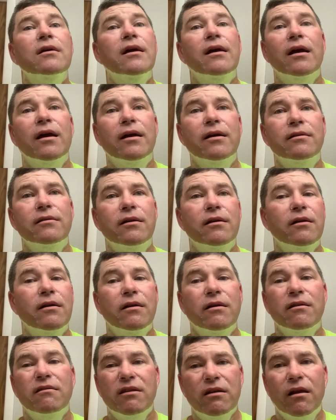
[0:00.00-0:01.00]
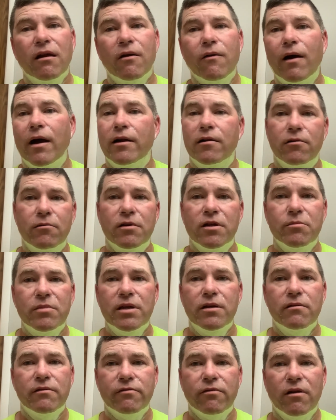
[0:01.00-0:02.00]
And, you know, I don't want to be
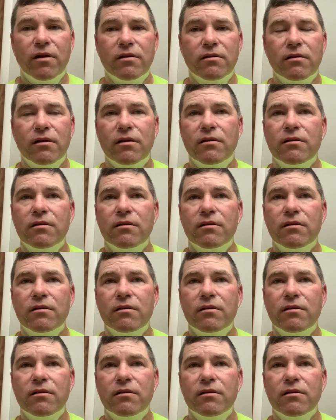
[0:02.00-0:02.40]
your friend.